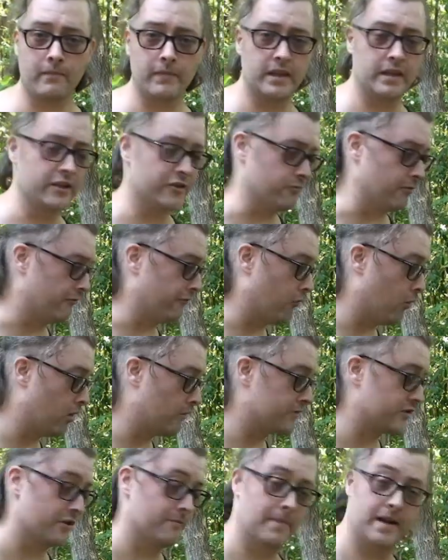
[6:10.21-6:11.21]
is
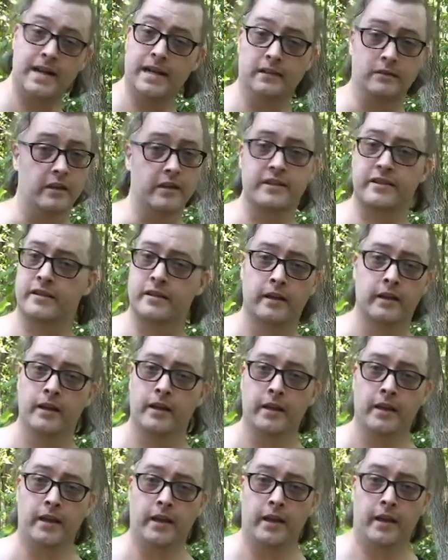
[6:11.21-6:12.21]
reforms are meaningless
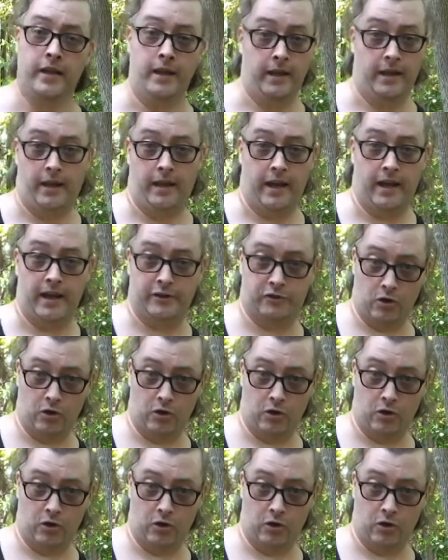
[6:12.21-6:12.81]
and